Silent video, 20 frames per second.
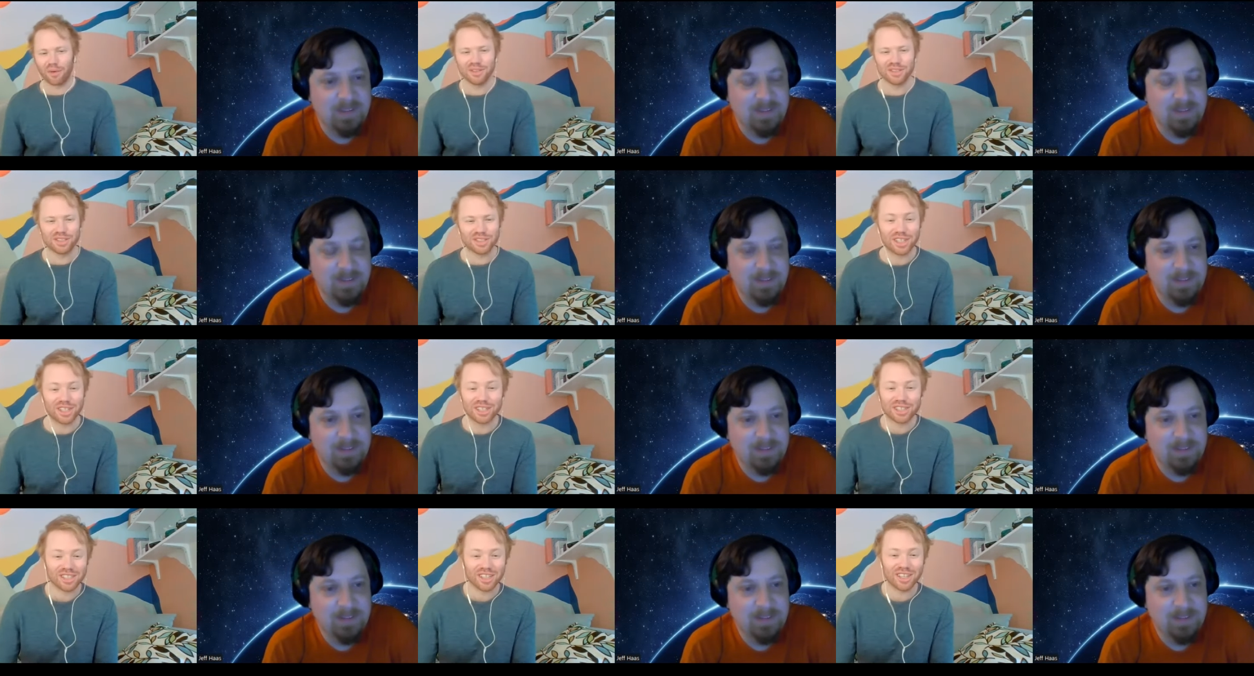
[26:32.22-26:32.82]
Speaker 1: owen's
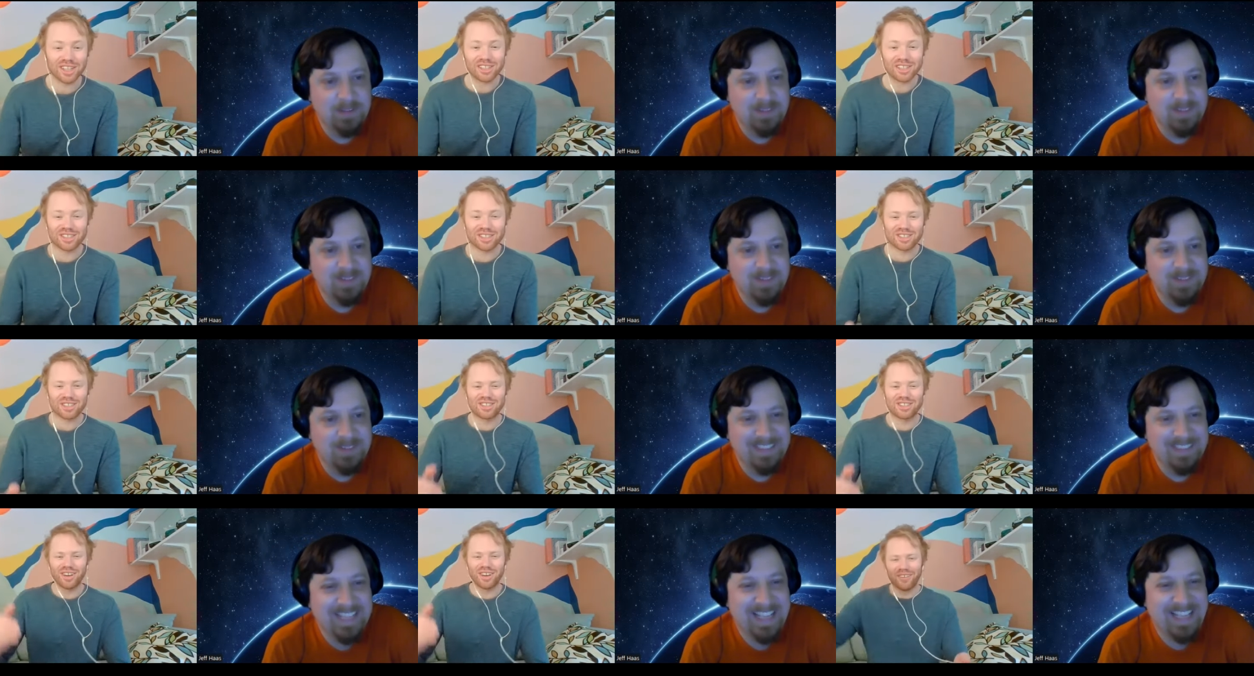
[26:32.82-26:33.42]
just like
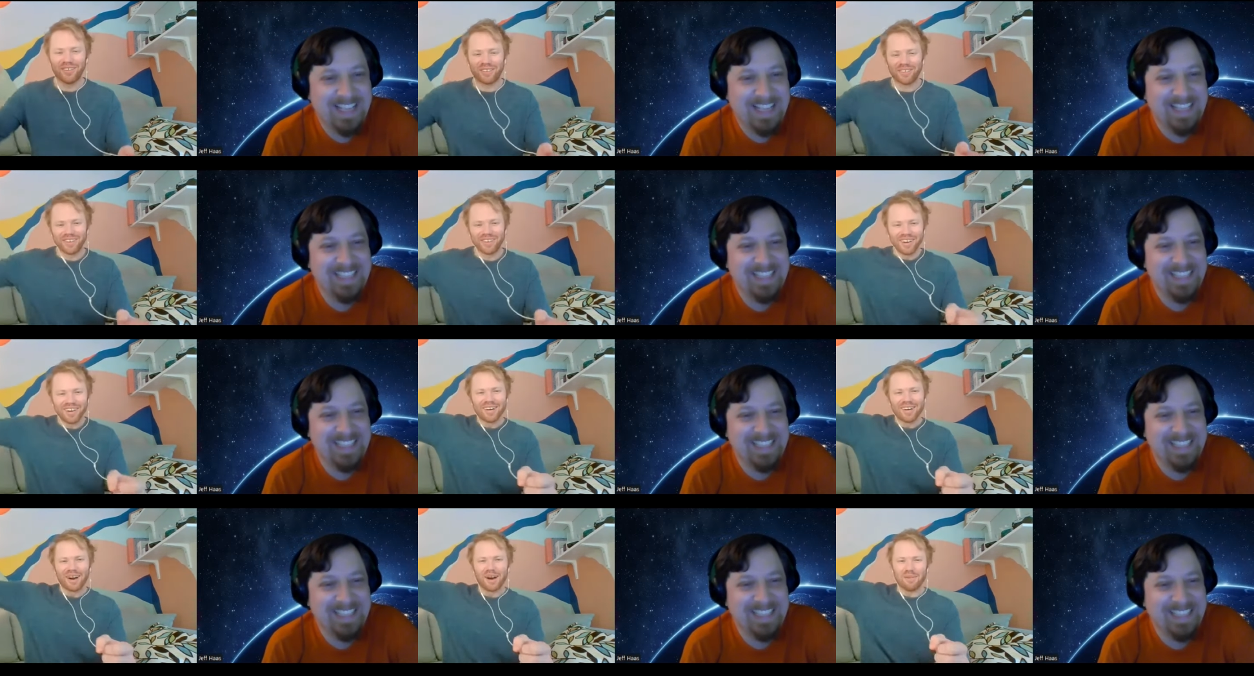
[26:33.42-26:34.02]
so
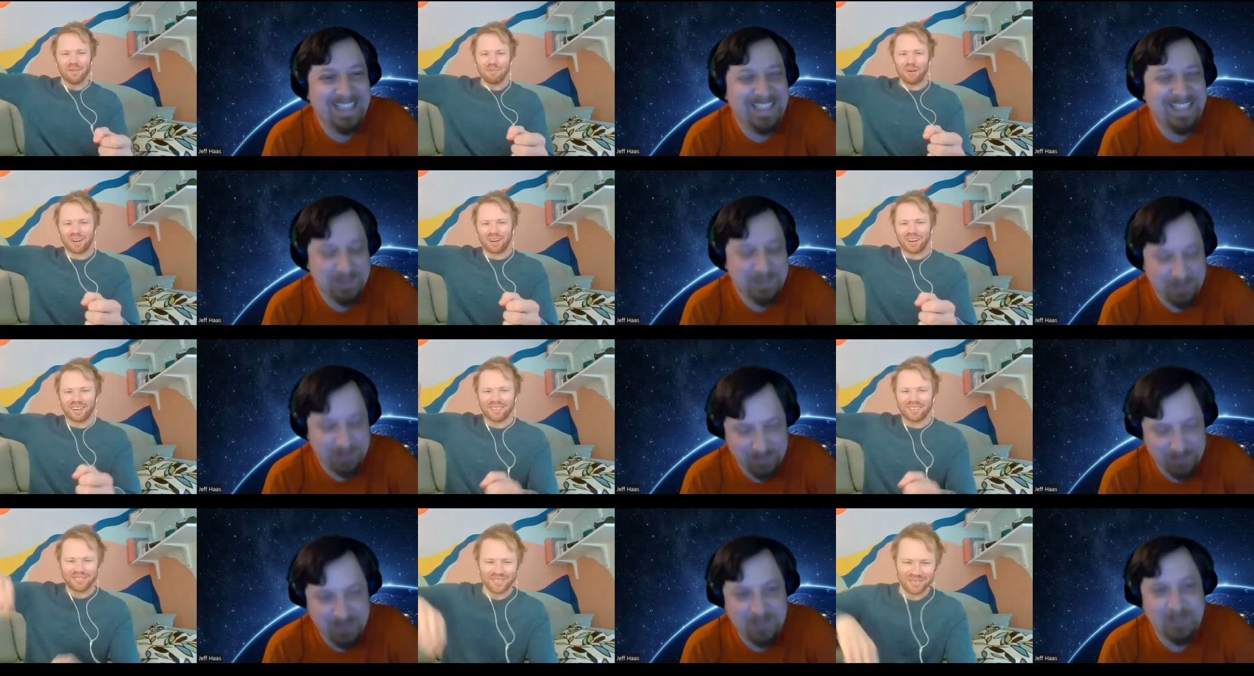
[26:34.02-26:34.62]

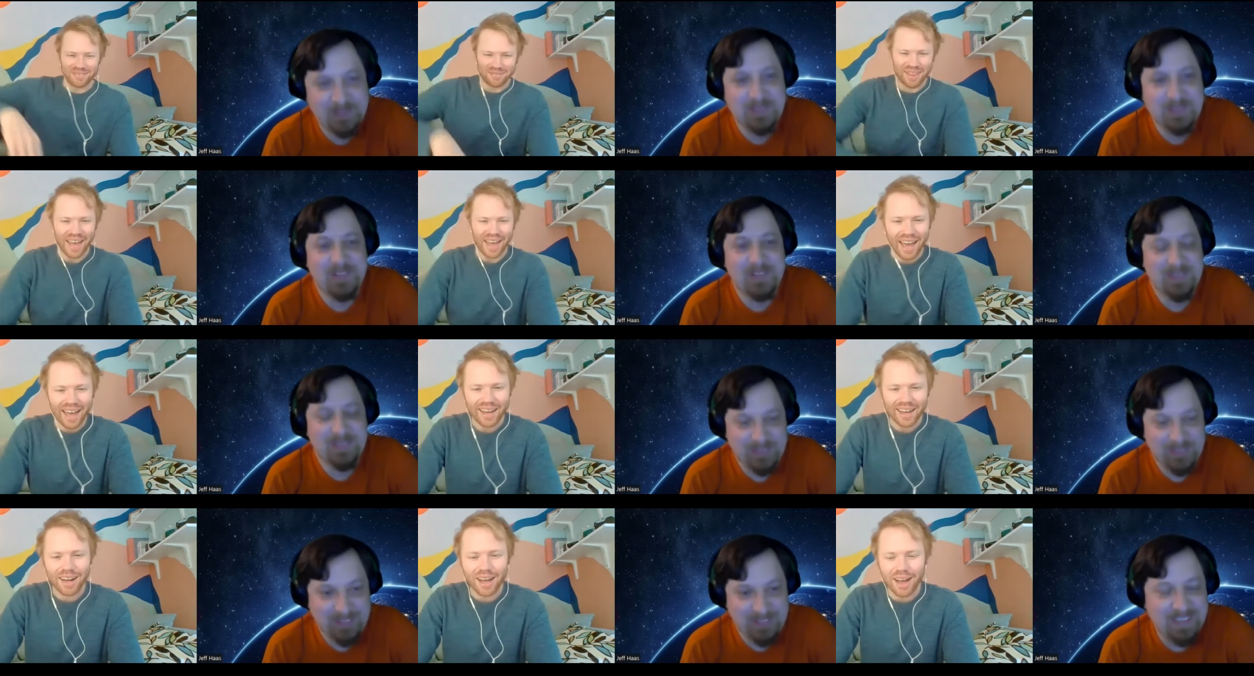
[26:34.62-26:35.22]
apart from
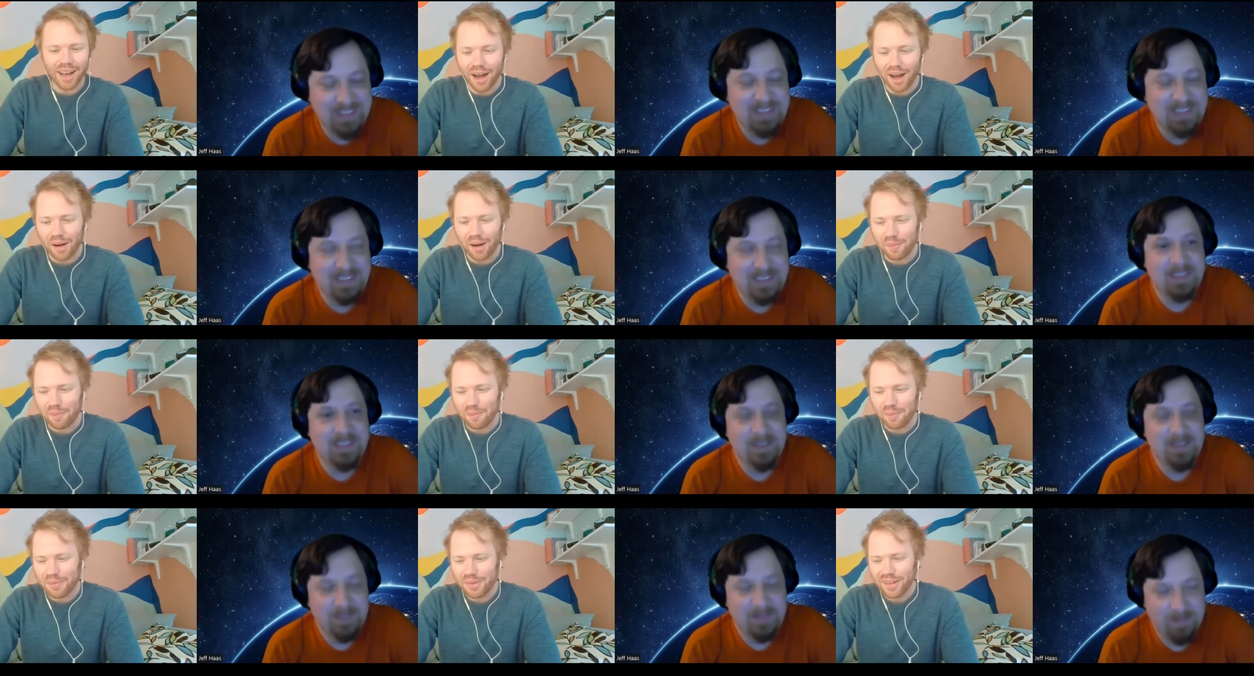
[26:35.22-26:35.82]
that
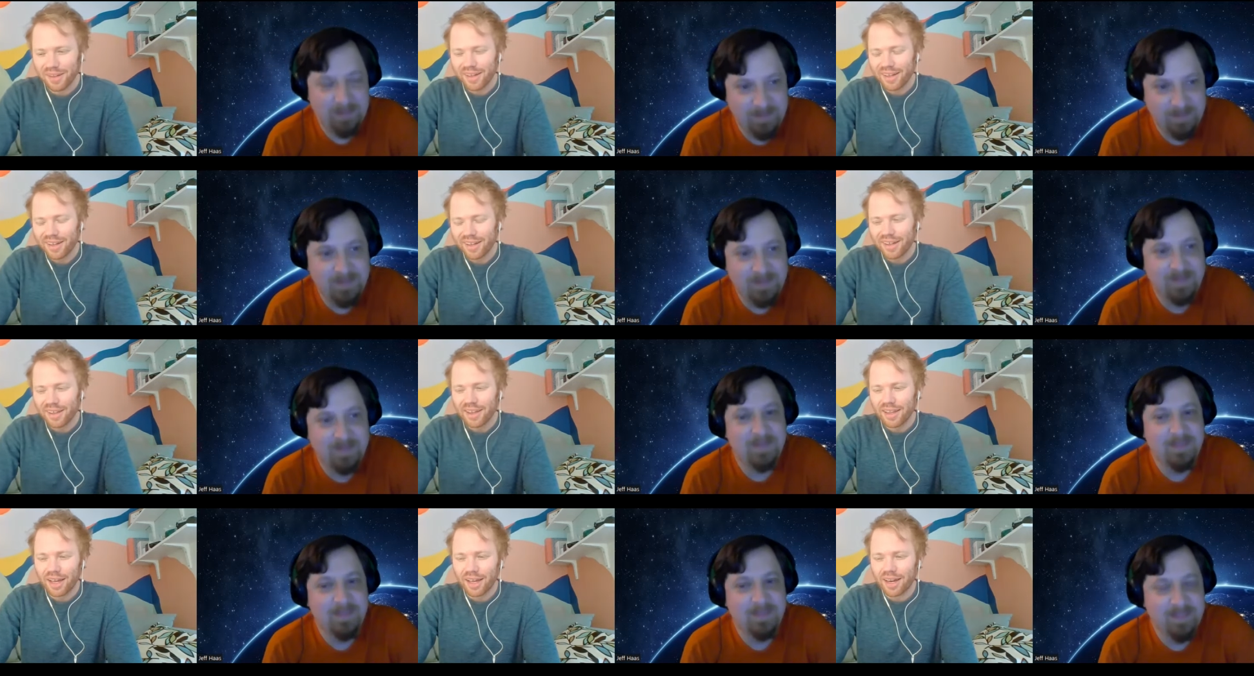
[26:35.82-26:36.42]
um
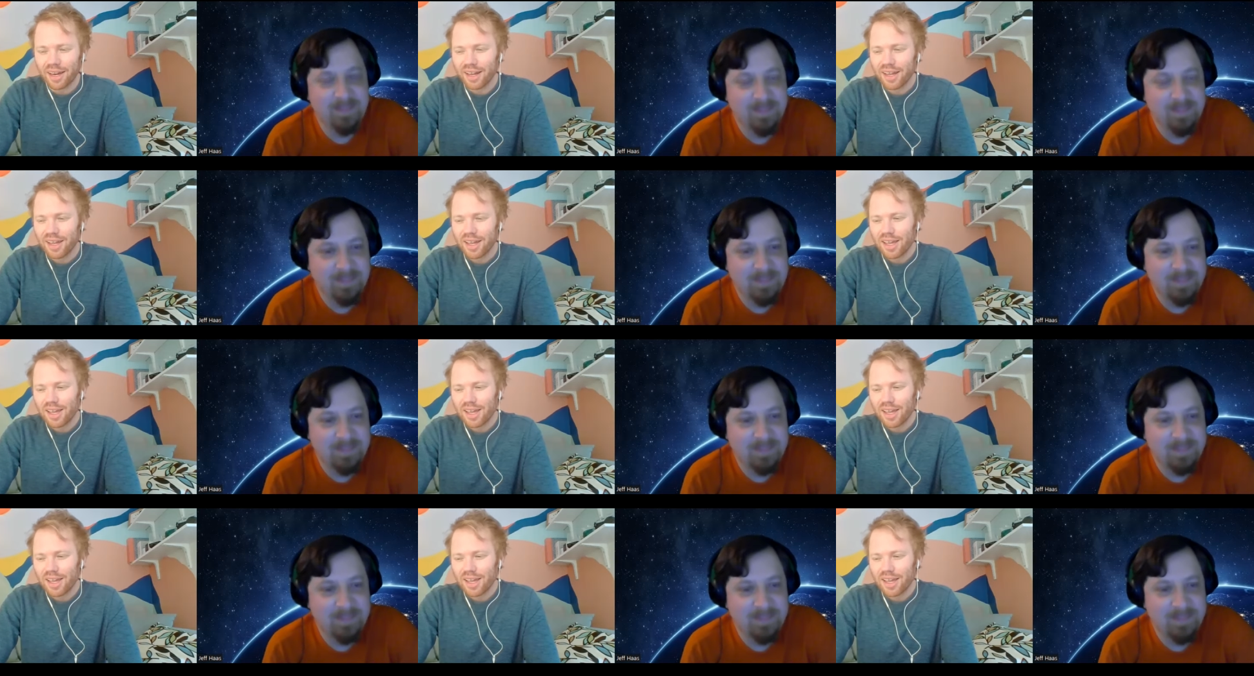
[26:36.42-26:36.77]
that